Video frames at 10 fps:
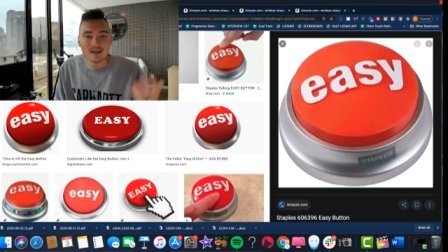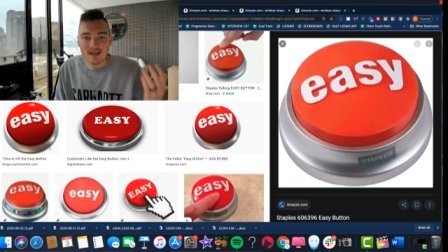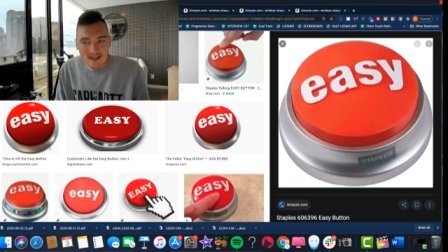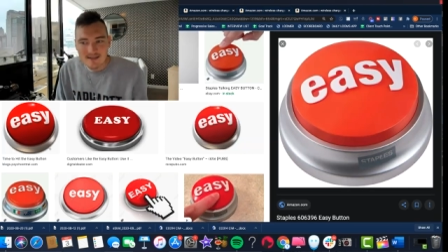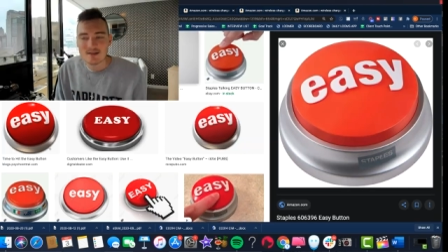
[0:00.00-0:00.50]

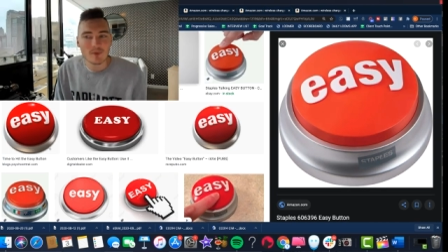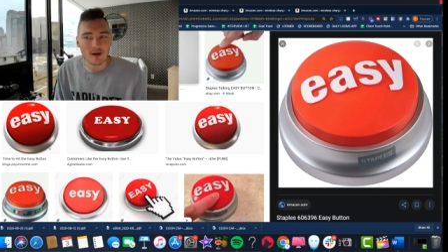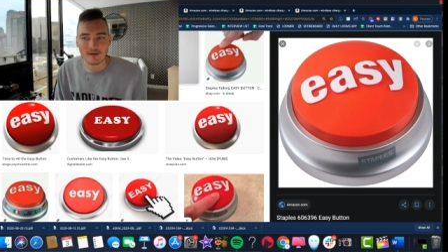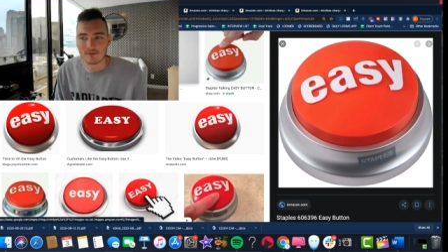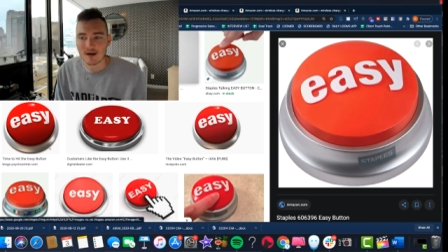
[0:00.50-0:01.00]
easy
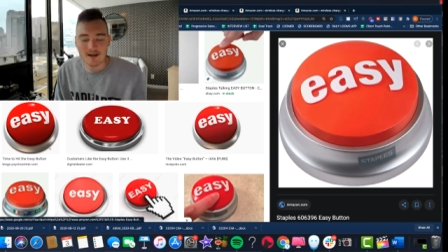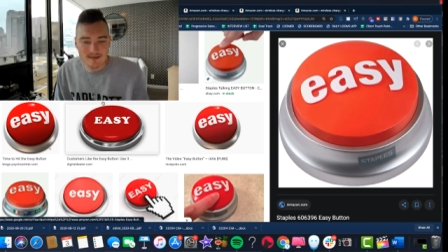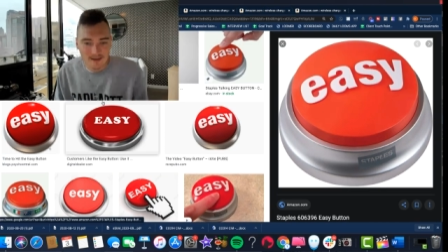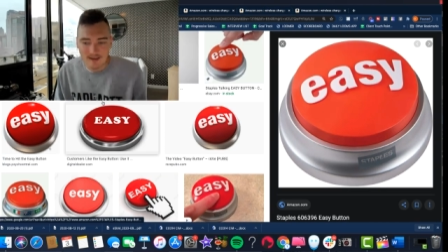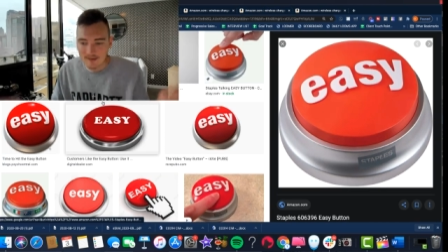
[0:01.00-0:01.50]
button, right?
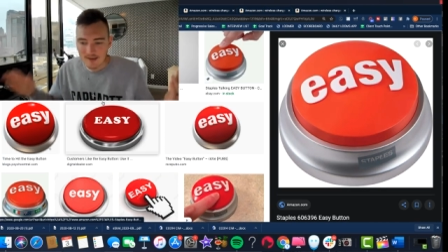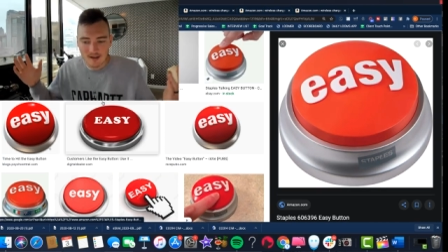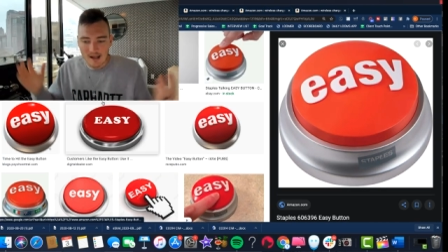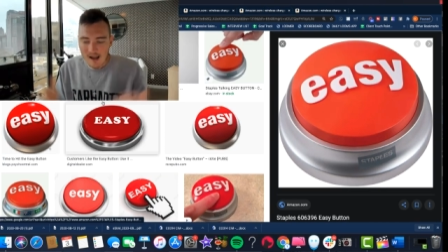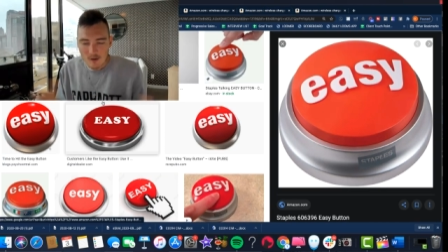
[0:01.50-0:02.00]
It's like,
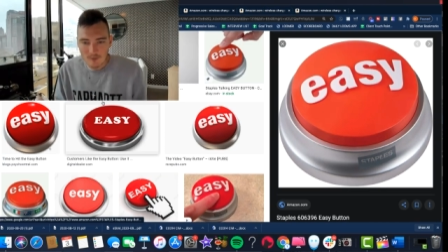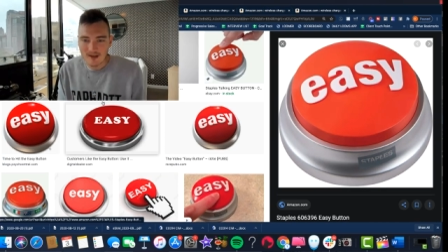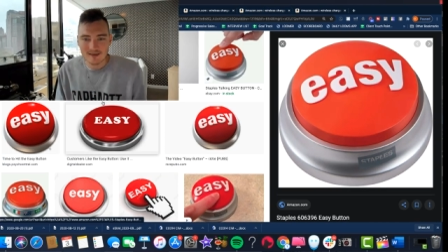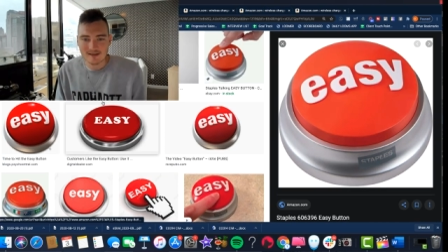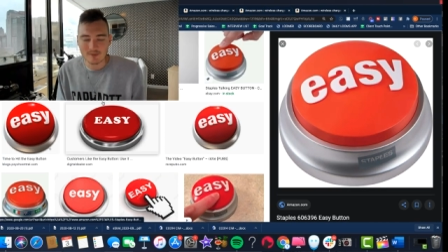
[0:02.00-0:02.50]
how do we
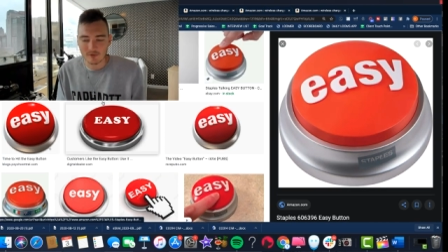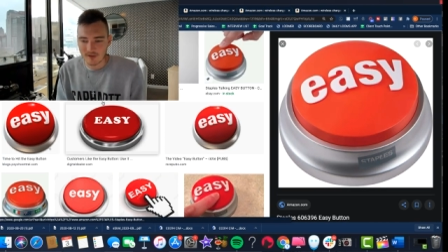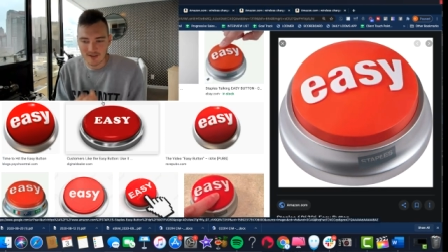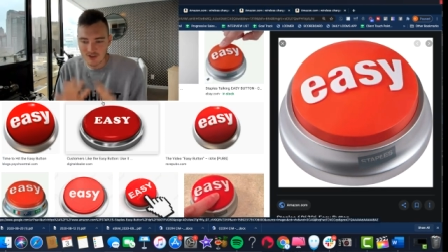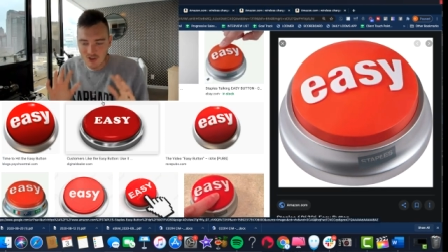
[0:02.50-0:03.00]
make this simpler?
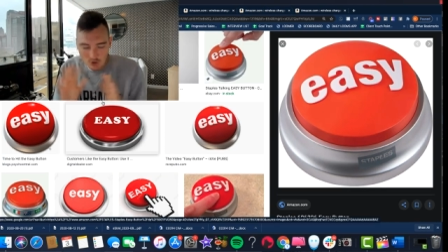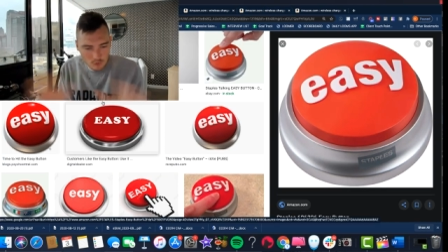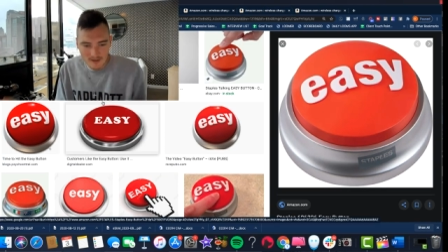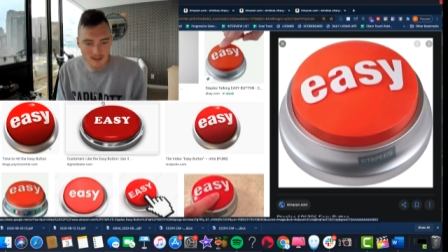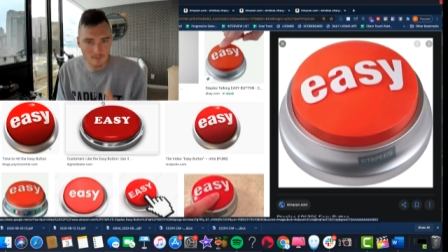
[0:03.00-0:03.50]
Like, it's just
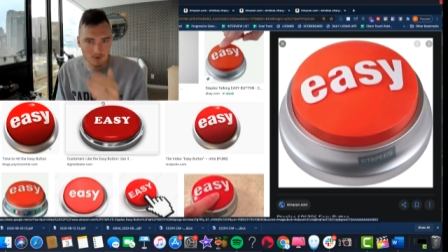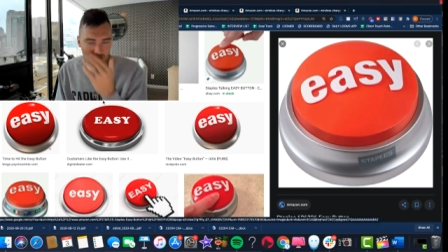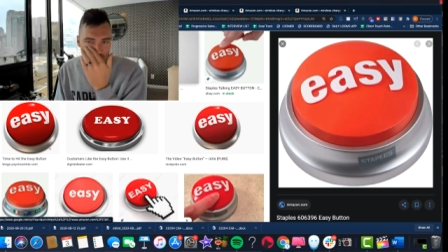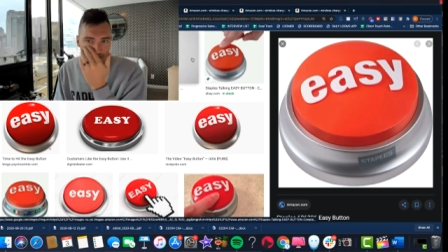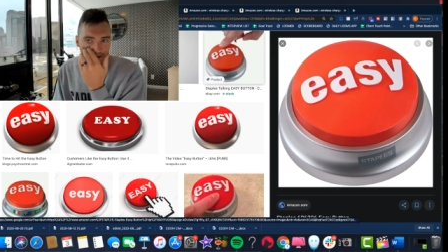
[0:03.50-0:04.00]
too many
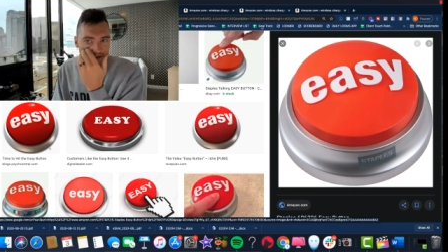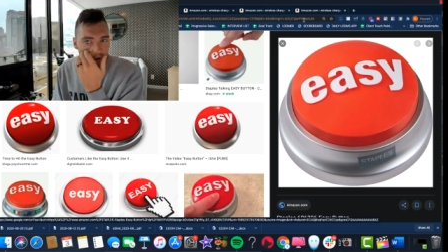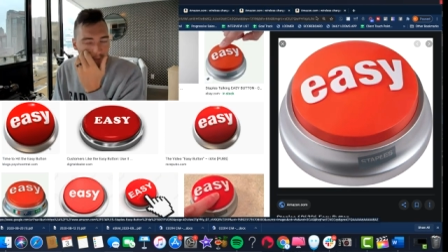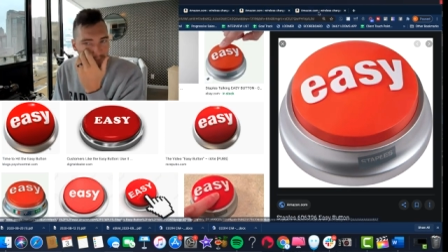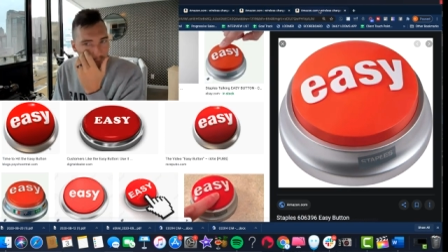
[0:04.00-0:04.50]
numbers, right? And so we